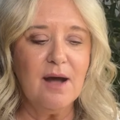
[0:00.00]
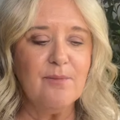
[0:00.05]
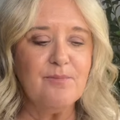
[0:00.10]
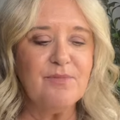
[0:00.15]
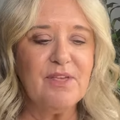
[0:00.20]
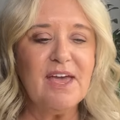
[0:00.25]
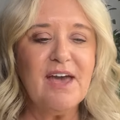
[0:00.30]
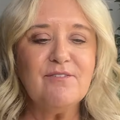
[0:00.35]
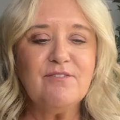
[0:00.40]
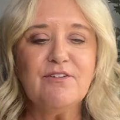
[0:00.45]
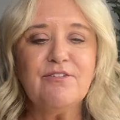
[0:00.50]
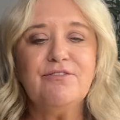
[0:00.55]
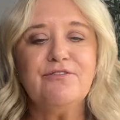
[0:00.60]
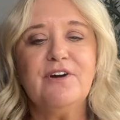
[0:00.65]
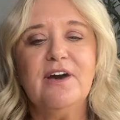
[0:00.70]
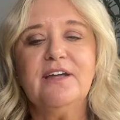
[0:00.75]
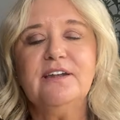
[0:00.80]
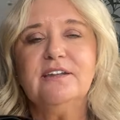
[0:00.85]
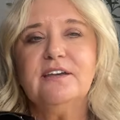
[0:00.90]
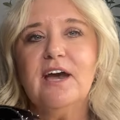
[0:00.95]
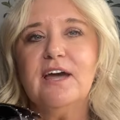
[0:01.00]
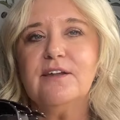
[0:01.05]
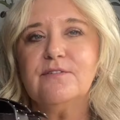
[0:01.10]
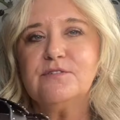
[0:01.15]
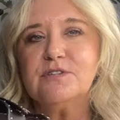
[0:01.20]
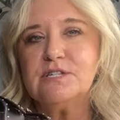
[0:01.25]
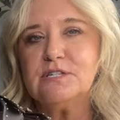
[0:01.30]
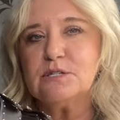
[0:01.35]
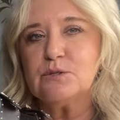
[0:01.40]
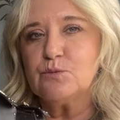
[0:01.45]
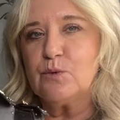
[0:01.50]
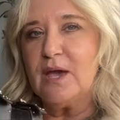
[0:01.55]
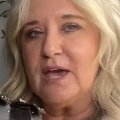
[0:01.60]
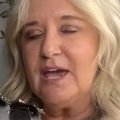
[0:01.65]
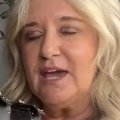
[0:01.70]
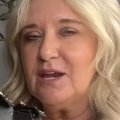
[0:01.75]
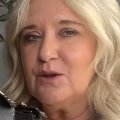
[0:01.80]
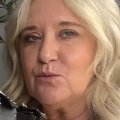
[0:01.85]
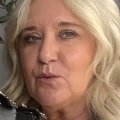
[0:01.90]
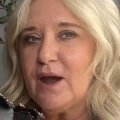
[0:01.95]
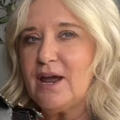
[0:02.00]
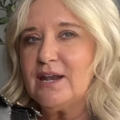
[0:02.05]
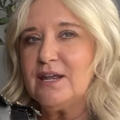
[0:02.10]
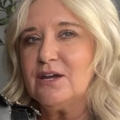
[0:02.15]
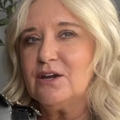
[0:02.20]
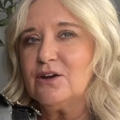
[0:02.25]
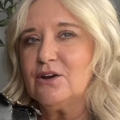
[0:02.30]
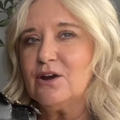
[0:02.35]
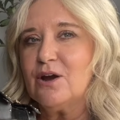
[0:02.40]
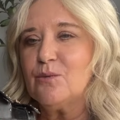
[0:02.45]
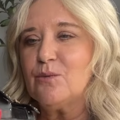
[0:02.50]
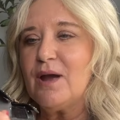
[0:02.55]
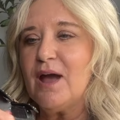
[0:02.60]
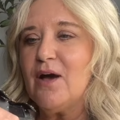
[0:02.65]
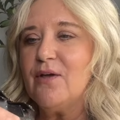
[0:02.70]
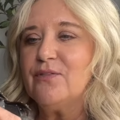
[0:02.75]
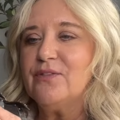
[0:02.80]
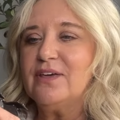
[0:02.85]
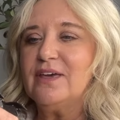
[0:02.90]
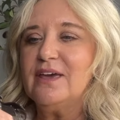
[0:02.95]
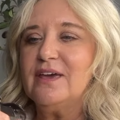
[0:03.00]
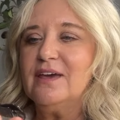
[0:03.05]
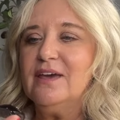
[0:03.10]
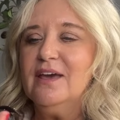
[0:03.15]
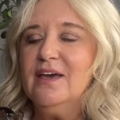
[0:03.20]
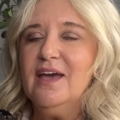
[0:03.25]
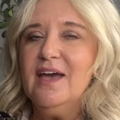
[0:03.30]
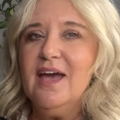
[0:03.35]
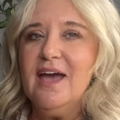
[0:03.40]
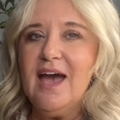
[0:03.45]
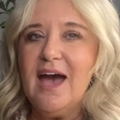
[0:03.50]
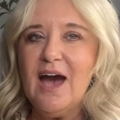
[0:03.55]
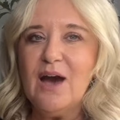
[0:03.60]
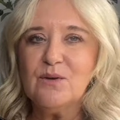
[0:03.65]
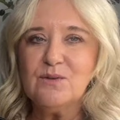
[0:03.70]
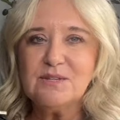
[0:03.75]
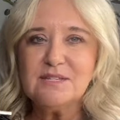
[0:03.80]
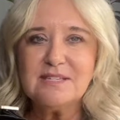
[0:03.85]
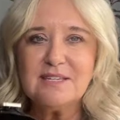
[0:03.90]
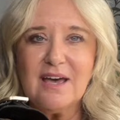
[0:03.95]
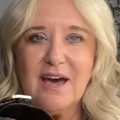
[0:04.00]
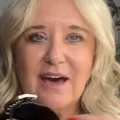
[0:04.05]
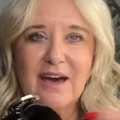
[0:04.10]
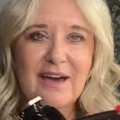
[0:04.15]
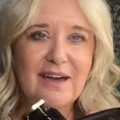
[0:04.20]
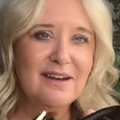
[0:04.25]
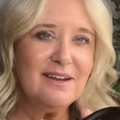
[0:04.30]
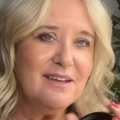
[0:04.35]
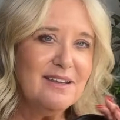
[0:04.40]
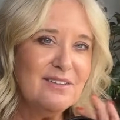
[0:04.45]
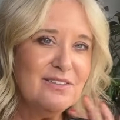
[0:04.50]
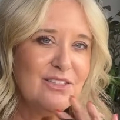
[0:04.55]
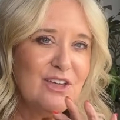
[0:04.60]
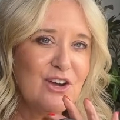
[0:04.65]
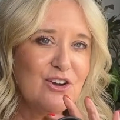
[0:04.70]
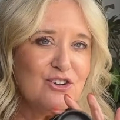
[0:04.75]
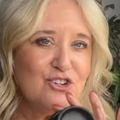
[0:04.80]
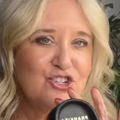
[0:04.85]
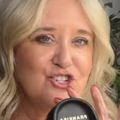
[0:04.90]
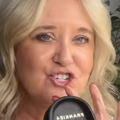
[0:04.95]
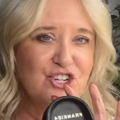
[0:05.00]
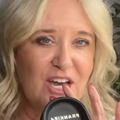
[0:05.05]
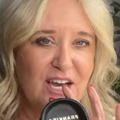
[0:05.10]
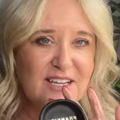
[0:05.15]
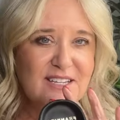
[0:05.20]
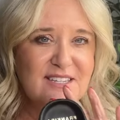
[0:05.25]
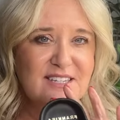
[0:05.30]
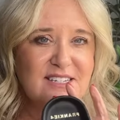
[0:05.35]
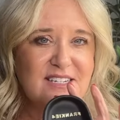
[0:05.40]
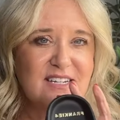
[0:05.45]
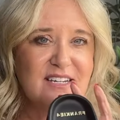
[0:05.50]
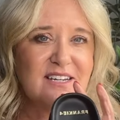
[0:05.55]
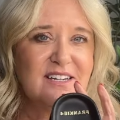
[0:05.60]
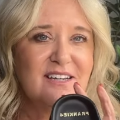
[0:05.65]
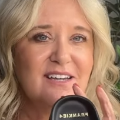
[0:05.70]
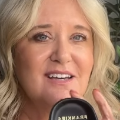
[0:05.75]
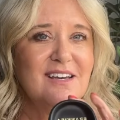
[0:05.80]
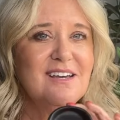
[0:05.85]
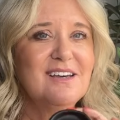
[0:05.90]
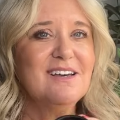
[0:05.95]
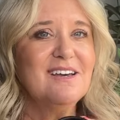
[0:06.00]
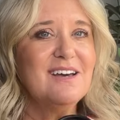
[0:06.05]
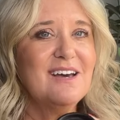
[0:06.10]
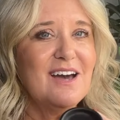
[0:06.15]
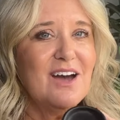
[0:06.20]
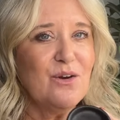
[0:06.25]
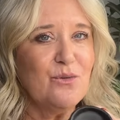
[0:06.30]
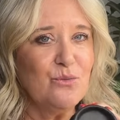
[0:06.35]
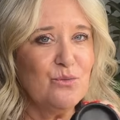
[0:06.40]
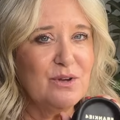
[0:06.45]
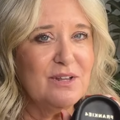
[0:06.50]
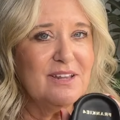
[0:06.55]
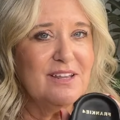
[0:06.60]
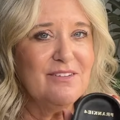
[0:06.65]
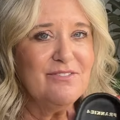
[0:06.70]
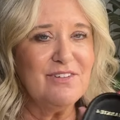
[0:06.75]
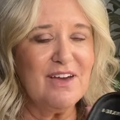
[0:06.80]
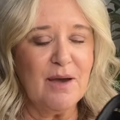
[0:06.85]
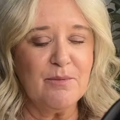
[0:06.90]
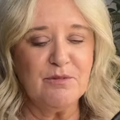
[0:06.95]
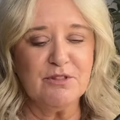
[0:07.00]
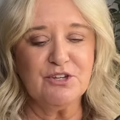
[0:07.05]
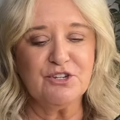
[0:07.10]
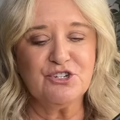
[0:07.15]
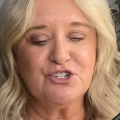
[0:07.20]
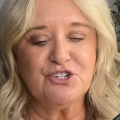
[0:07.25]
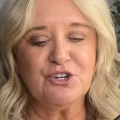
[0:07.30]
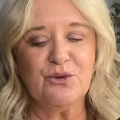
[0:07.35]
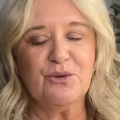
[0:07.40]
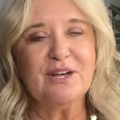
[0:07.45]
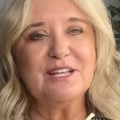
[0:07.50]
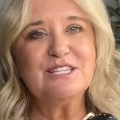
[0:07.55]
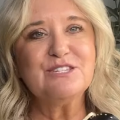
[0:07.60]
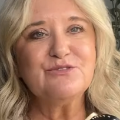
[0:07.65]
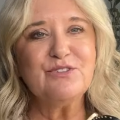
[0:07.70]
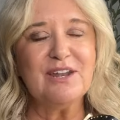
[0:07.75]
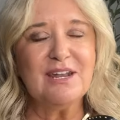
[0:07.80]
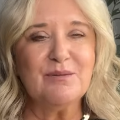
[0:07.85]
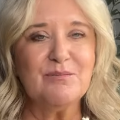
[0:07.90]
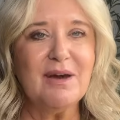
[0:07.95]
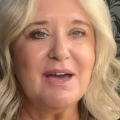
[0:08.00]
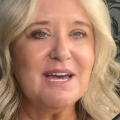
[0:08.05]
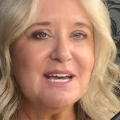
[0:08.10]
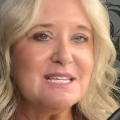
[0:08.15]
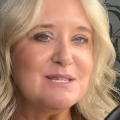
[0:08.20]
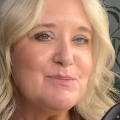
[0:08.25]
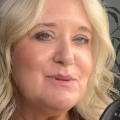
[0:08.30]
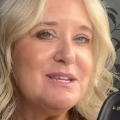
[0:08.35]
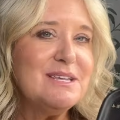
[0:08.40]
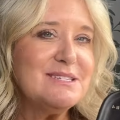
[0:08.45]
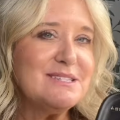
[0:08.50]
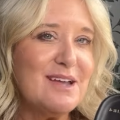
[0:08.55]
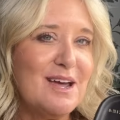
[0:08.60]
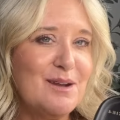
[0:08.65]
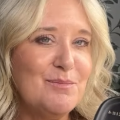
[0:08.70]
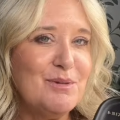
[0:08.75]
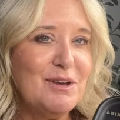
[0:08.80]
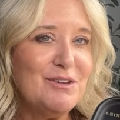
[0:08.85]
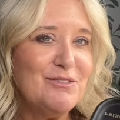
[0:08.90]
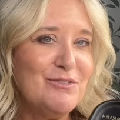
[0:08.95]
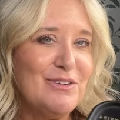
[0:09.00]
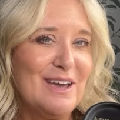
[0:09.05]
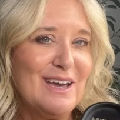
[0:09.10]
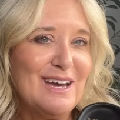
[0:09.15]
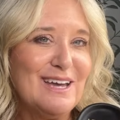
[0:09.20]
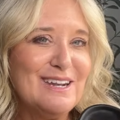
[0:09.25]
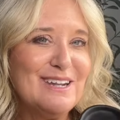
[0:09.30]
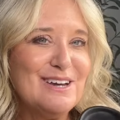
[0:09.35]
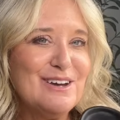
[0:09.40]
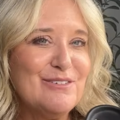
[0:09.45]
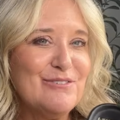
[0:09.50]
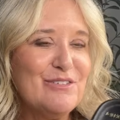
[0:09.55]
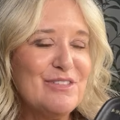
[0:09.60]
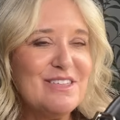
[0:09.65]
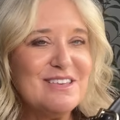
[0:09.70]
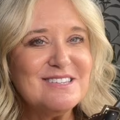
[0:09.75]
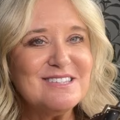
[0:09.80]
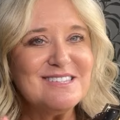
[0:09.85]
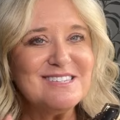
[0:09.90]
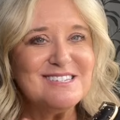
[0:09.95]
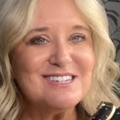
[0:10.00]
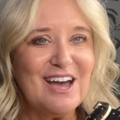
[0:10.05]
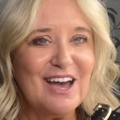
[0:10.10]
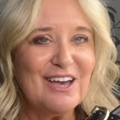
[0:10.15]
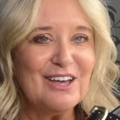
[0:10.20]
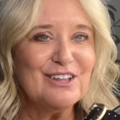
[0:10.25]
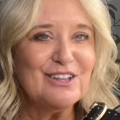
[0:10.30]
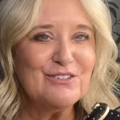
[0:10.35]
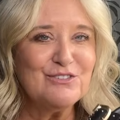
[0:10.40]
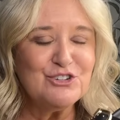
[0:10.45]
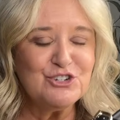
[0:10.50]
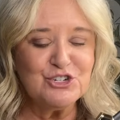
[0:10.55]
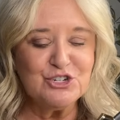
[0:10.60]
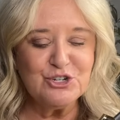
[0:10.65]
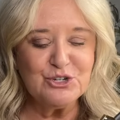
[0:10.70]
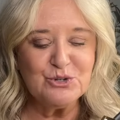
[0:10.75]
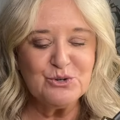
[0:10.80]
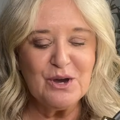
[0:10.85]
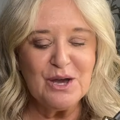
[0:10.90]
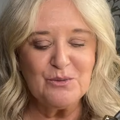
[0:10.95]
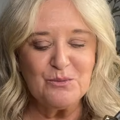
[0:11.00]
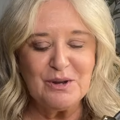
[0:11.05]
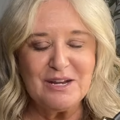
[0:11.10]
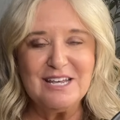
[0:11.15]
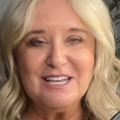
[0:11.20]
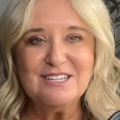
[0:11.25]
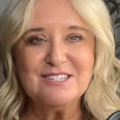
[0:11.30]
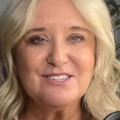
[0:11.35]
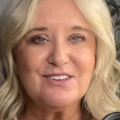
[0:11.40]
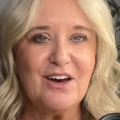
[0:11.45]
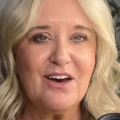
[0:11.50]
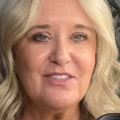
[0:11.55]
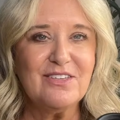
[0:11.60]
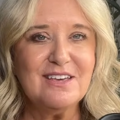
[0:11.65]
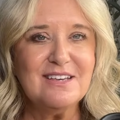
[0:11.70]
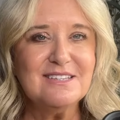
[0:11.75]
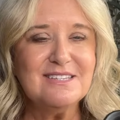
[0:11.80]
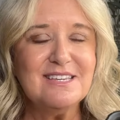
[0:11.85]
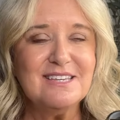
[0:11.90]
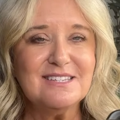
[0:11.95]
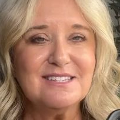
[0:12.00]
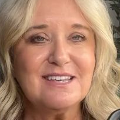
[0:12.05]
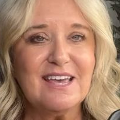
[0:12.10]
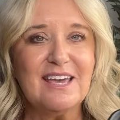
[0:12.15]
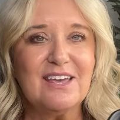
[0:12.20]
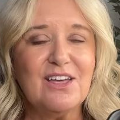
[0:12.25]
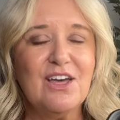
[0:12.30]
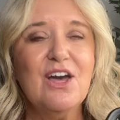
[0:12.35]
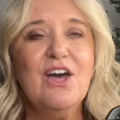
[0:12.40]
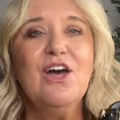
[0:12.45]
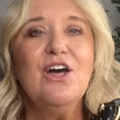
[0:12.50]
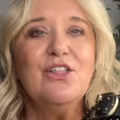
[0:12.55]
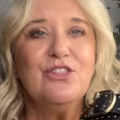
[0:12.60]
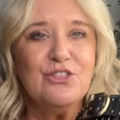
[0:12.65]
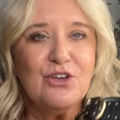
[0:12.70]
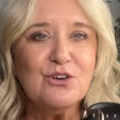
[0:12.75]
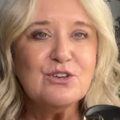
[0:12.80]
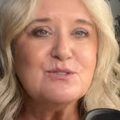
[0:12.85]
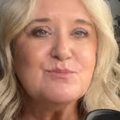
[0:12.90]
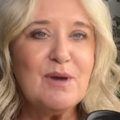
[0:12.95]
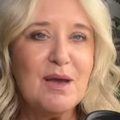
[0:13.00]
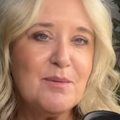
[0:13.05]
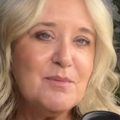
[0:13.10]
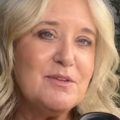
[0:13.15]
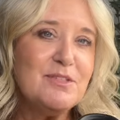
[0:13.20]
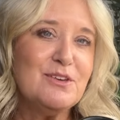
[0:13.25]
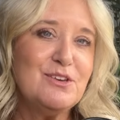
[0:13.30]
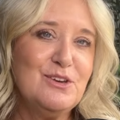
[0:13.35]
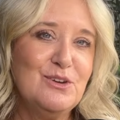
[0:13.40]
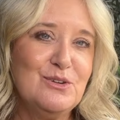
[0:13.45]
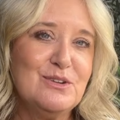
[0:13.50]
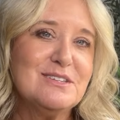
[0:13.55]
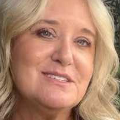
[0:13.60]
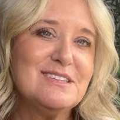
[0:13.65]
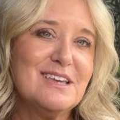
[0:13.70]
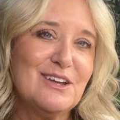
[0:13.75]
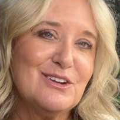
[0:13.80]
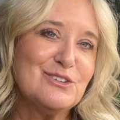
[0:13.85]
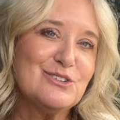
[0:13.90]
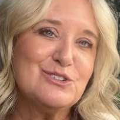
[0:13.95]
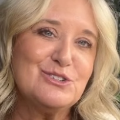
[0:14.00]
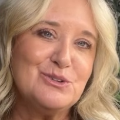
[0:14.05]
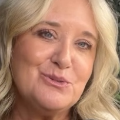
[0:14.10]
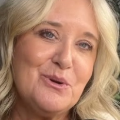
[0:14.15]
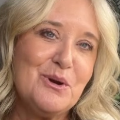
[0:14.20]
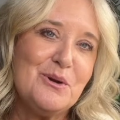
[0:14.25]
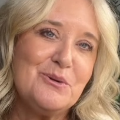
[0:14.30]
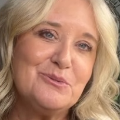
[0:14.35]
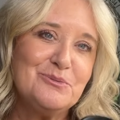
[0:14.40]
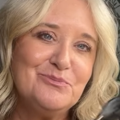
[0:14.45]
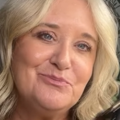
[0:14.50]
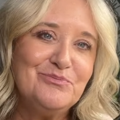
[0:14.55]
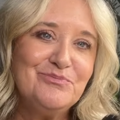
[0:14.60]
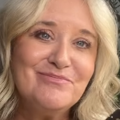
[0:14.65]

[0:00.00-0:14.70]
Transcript: They have a fun kind of suede right here around the outside. They're just a really fabulous shoe. It's funny, my husband is not a big fan of this style of shoe, and when he saw these, he's like, those might be the cutest sandals you own.